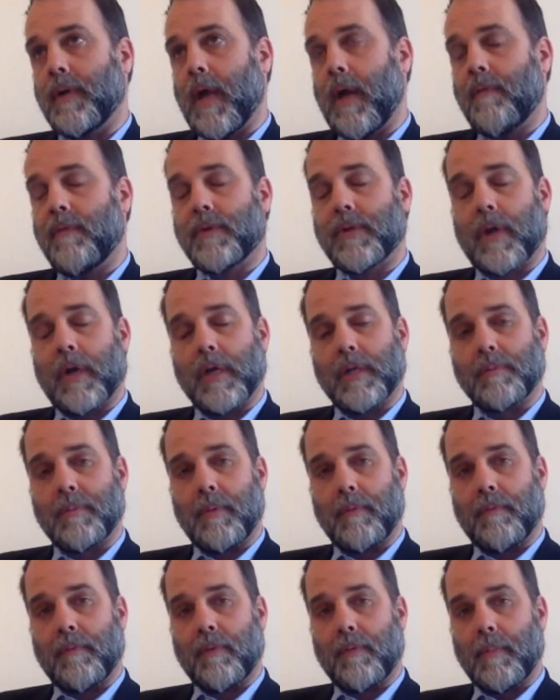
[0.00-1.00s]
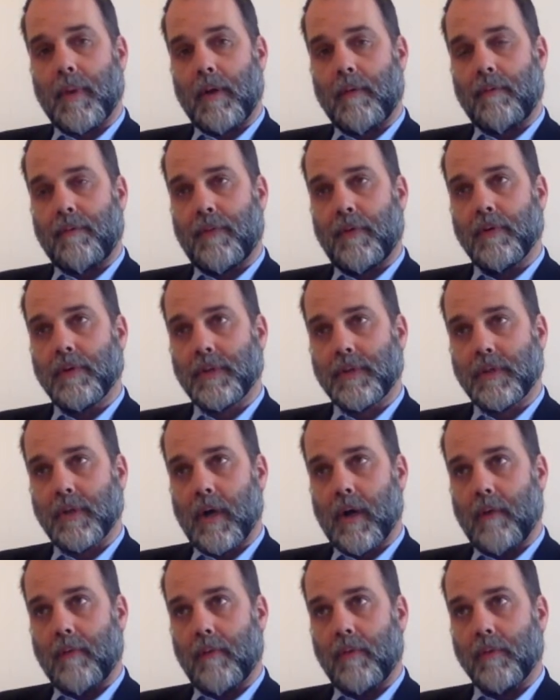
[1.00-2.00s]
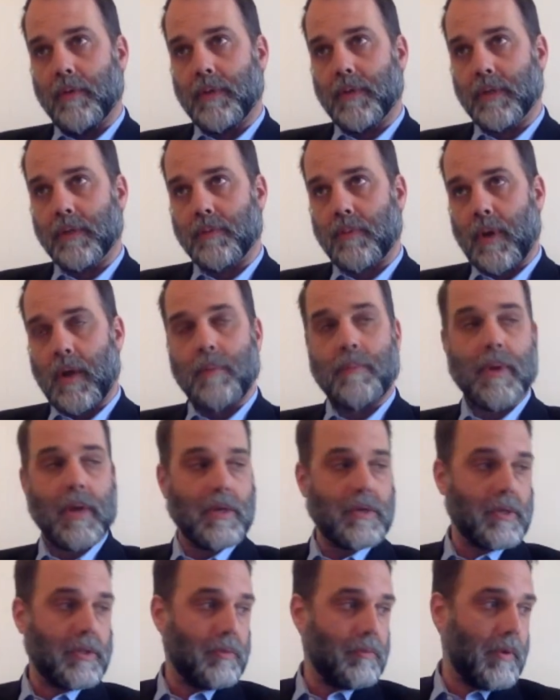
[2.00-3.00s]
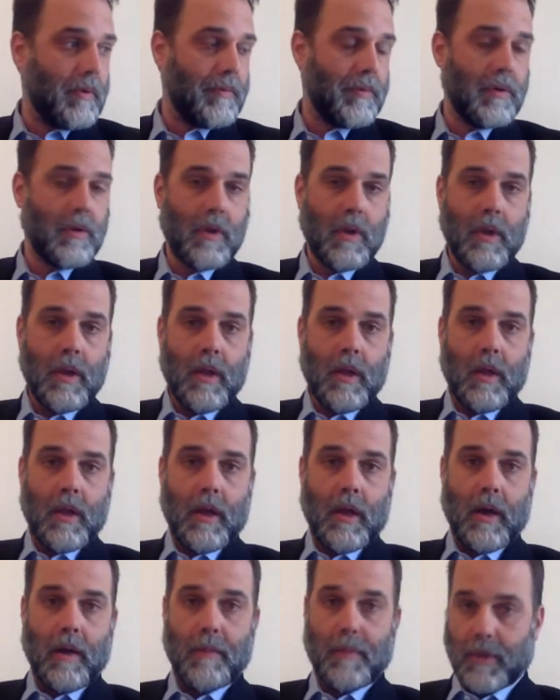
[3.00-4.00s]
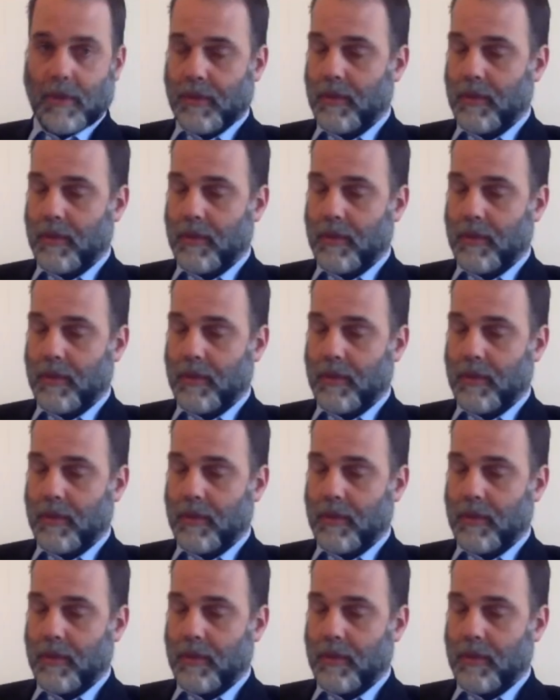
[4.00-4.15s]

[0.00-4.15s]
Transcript: an advertisement for my first novel which is rampage on the river i'm going to